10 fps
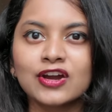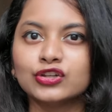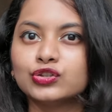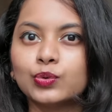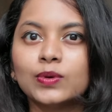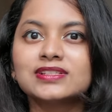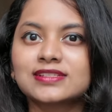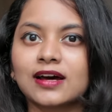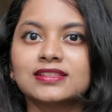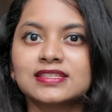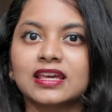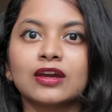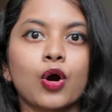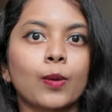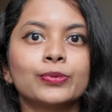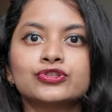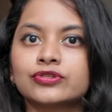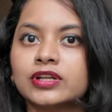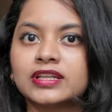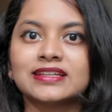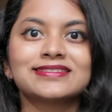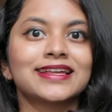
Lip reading: you will start seeing opportunities